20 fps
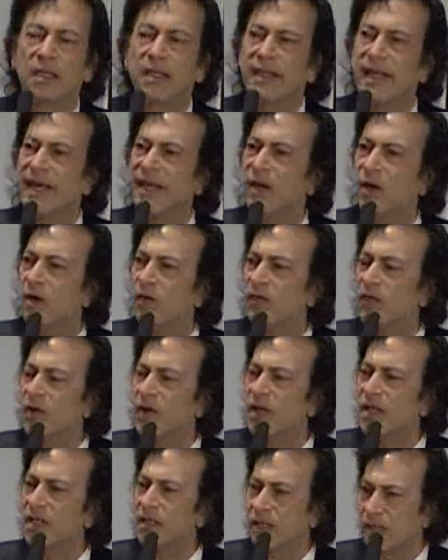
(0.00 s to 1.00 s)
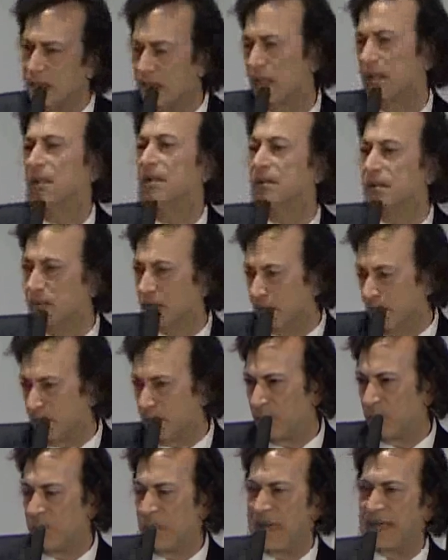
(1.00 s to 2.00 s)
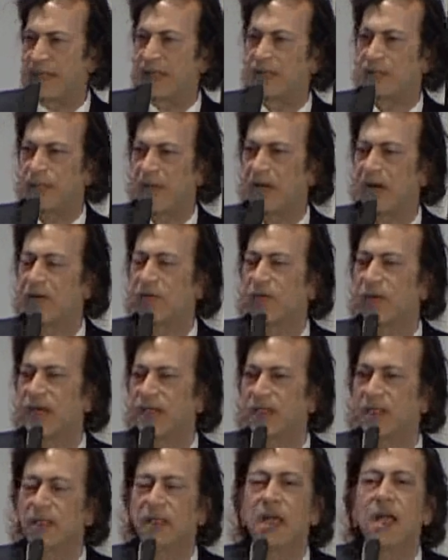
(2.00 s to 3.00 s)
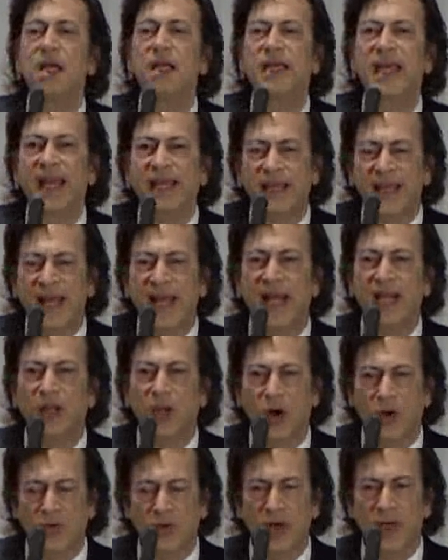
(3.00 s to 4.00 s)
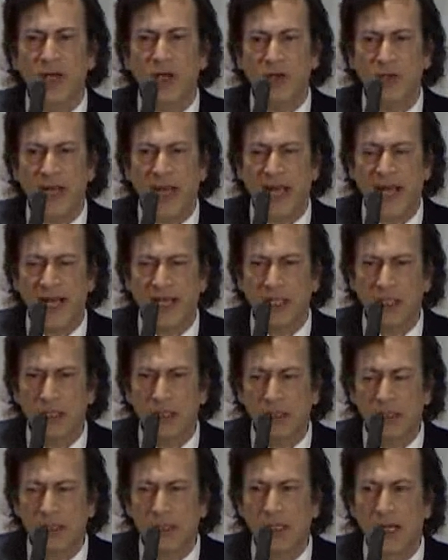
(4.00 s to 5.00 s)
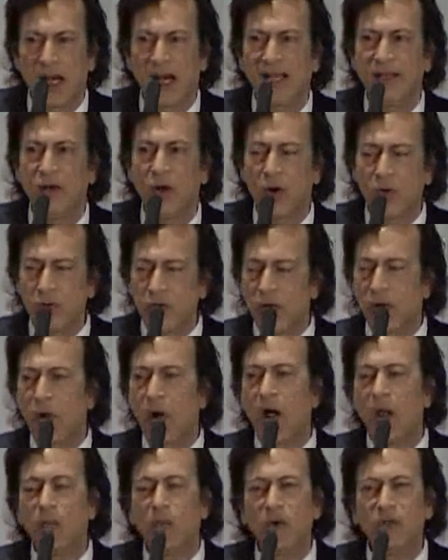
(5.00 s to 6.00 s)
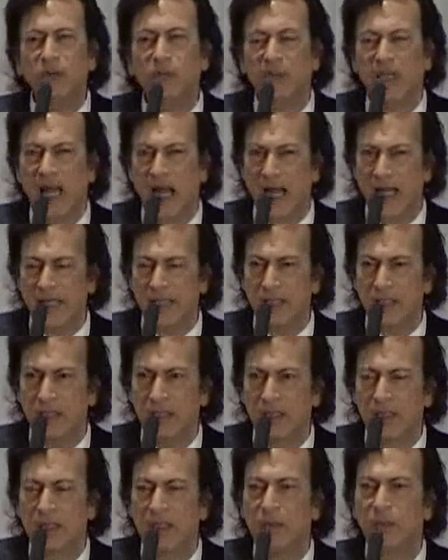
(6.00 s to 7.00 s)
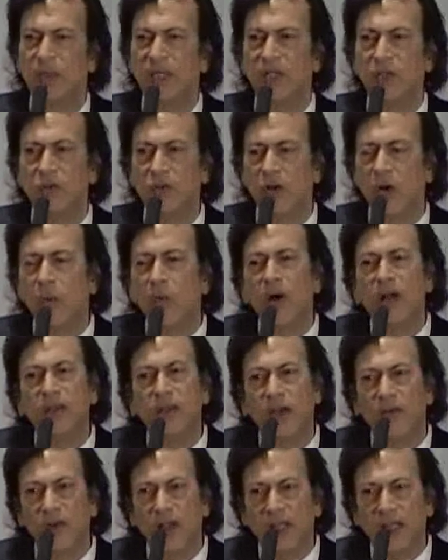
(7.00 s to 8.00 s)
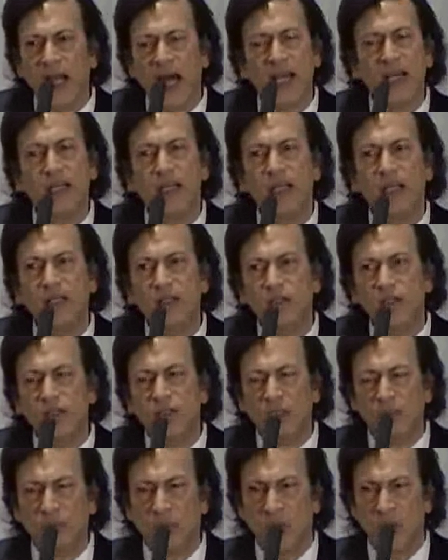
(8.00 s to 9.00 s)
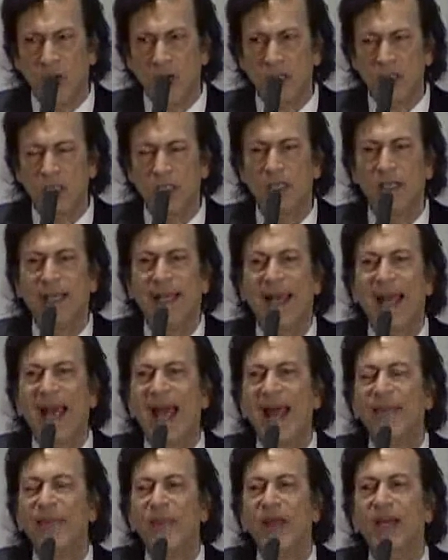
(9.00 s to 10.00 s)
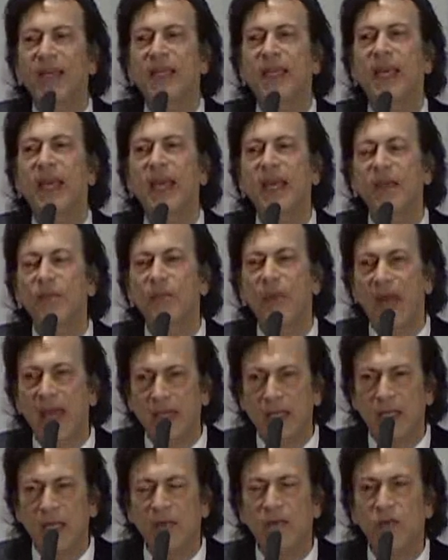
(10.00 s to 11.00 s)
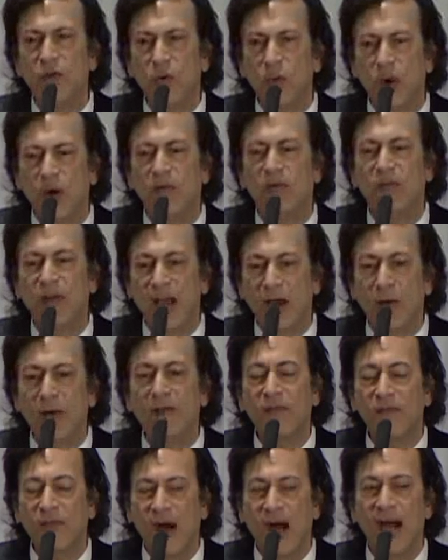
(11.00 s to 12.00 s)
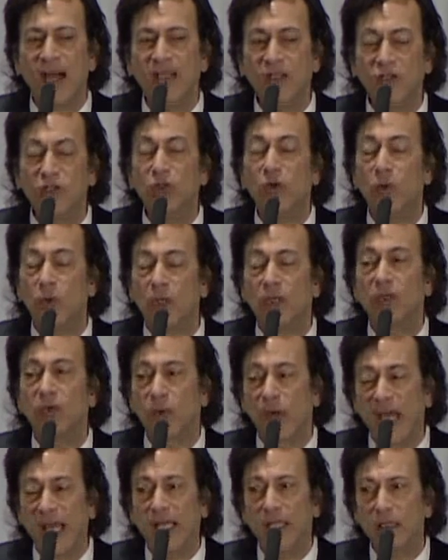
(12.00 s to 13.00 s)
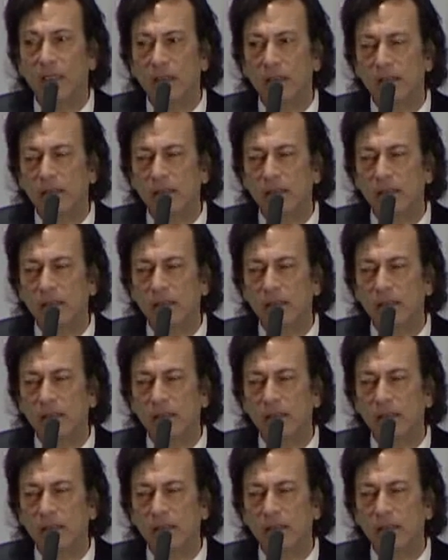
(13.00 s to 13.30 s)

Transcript: Get over, and to make it paraphrased, get the hell over here, Dad. I know you're almost blind, but you know what? You have a lot of kids to support, and the king may give you a very fine jeweled ring.